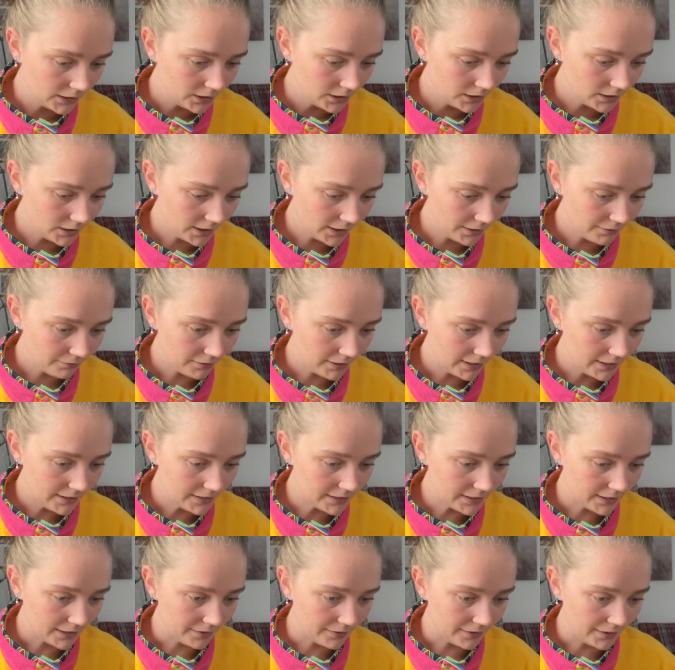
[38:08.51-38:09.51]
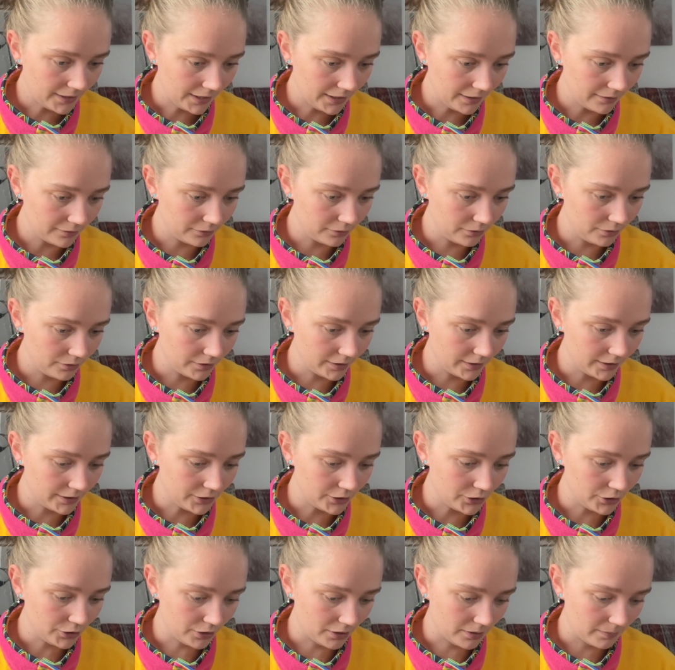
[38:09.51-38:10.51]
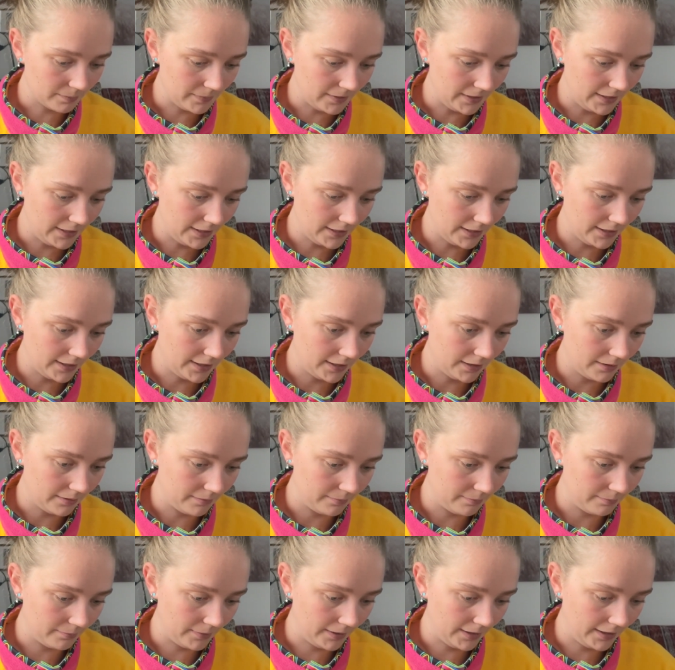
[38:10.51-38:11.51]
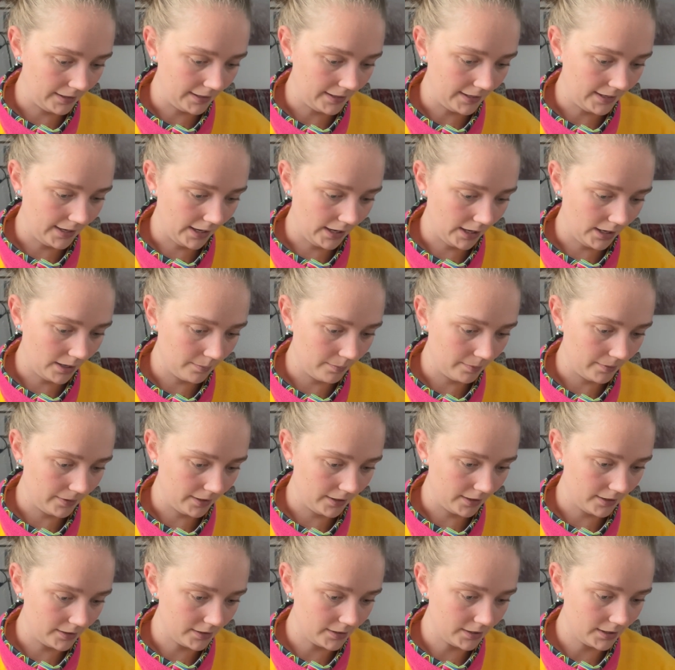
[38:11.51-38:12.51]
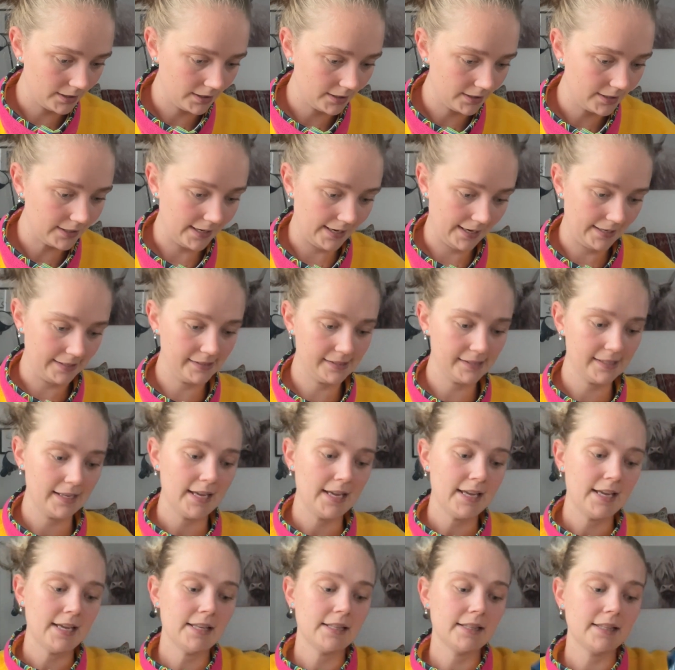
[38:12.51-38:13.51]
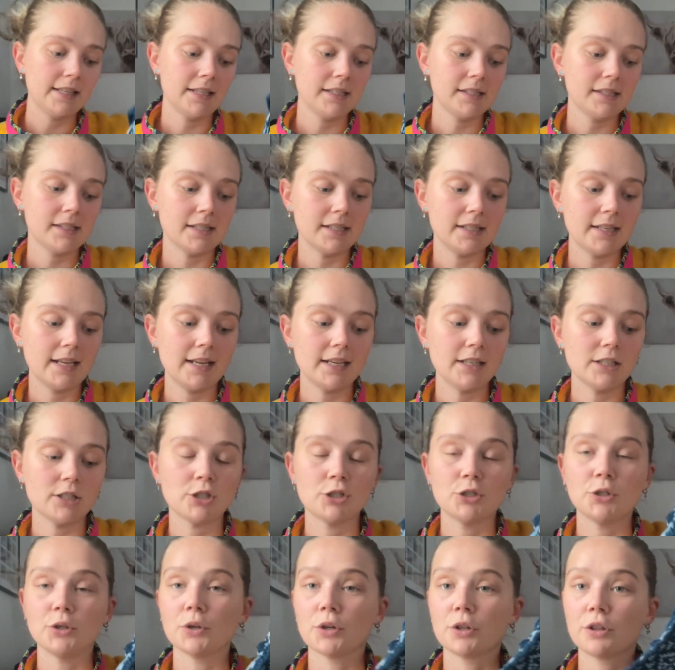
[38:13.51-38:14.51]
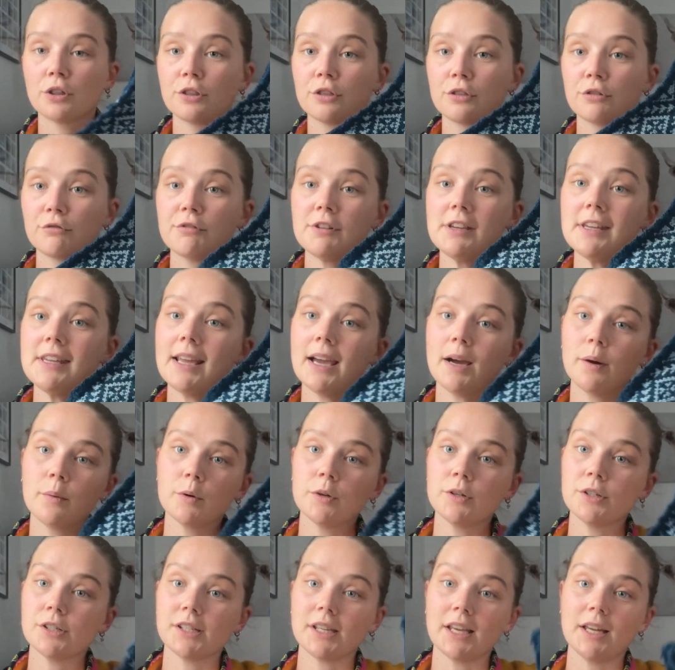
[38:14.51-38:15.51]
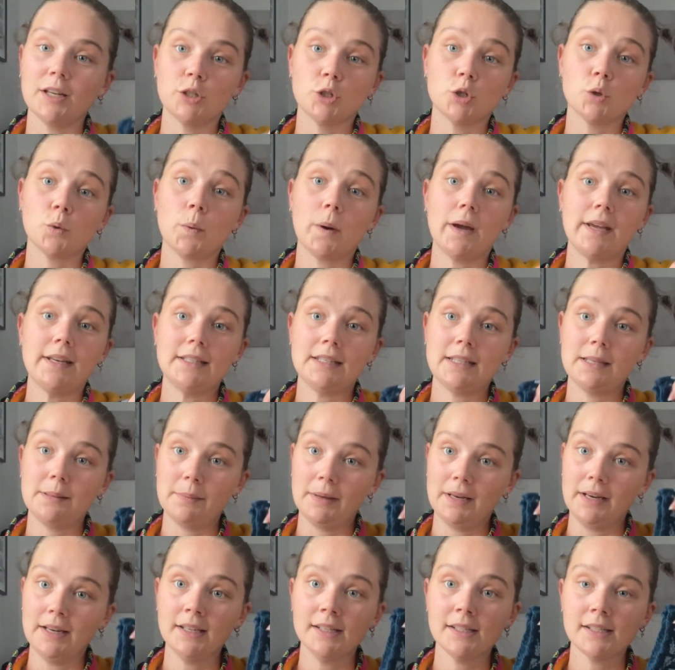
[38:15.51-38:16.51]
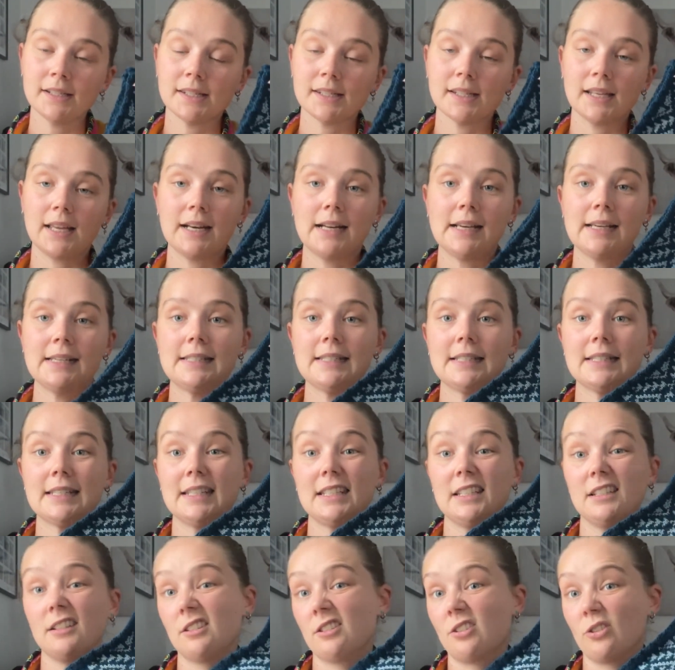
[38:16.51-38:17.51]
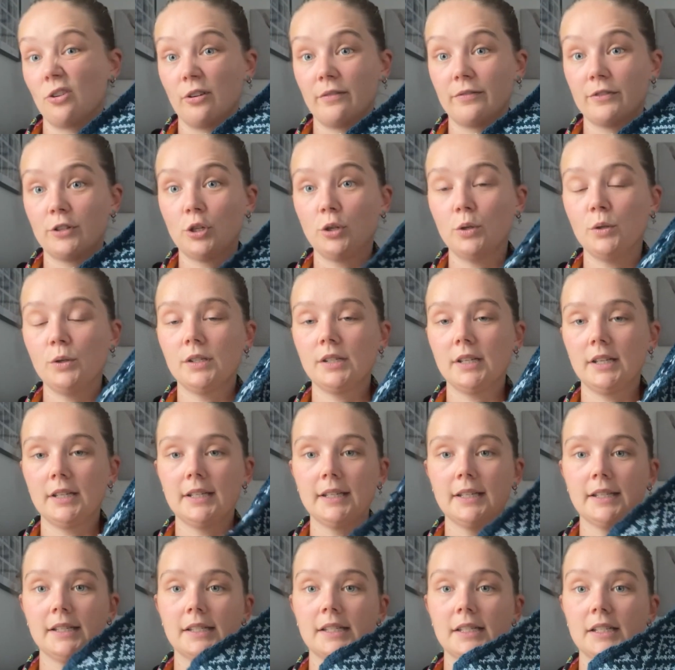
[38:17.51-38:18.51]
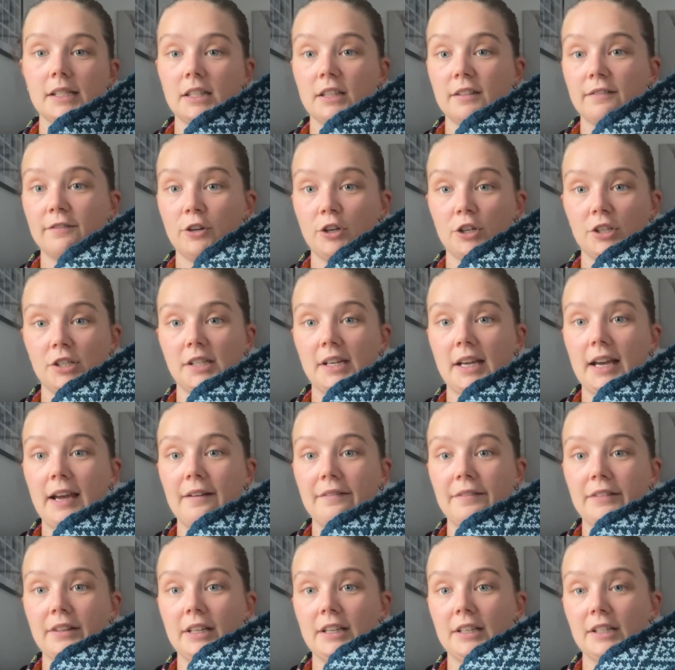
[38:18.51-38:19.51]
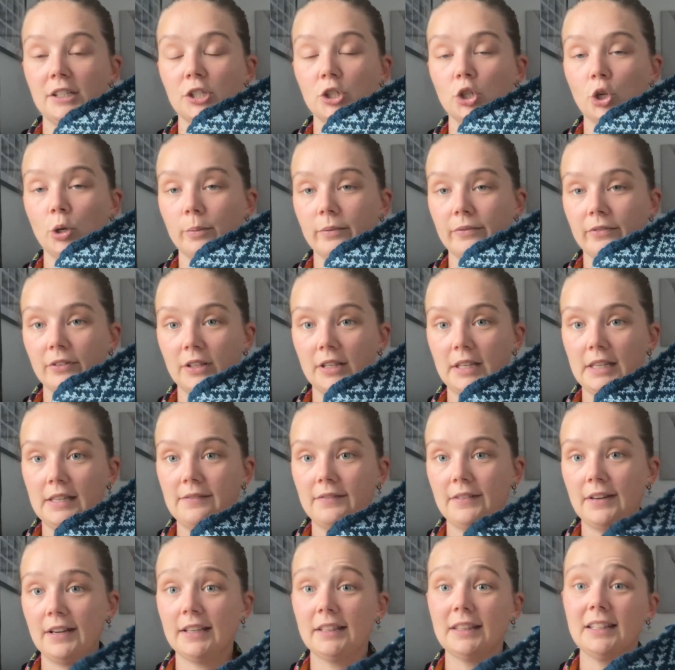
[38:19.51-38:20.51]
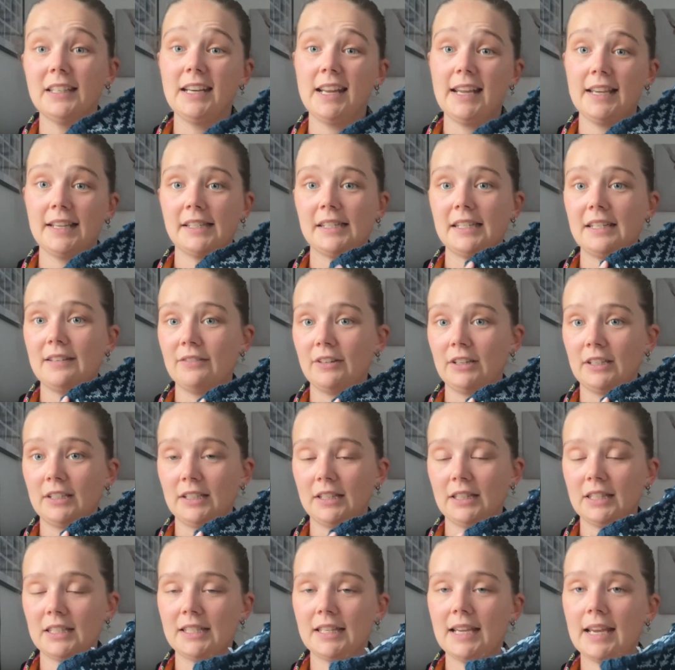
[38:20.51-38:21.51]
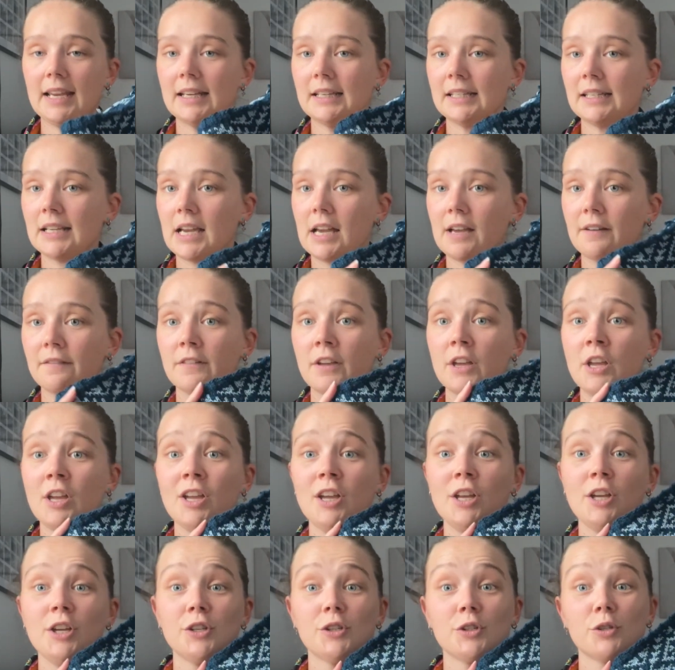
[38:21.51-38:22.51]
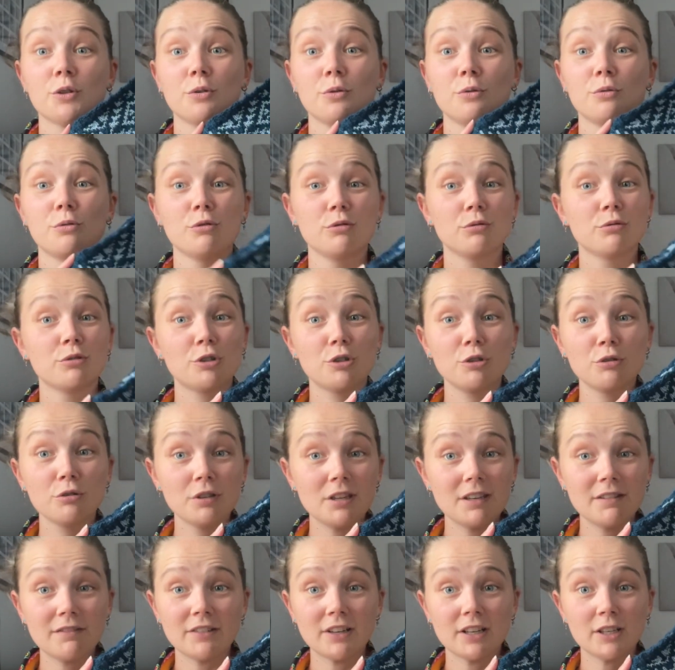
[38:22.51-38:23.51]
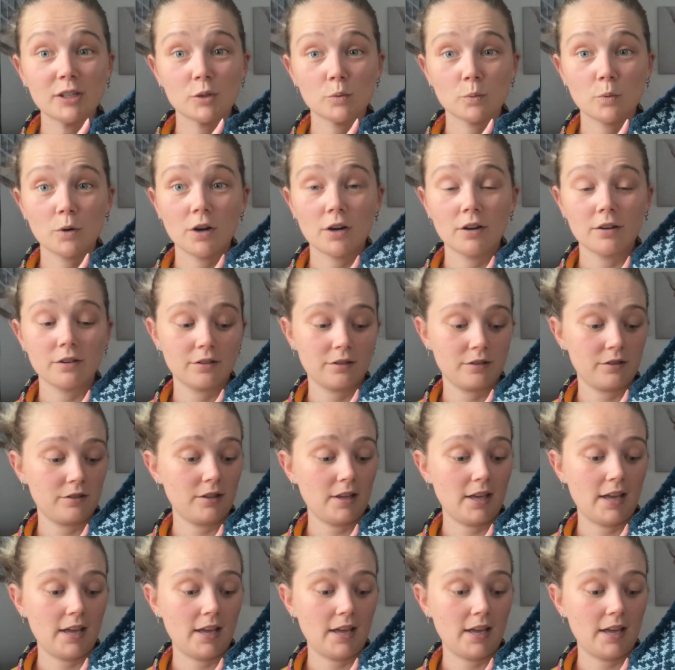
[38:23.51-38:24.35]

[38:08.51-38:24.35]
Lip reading: Did I write down how long it took me in my iPad? Yes. This knit took 3 hours and 20 minutes, and I did it in sort of 2 sittings. I did the first half and then I stopped for the evening. The next evening did the second half. So 2 evenings worth,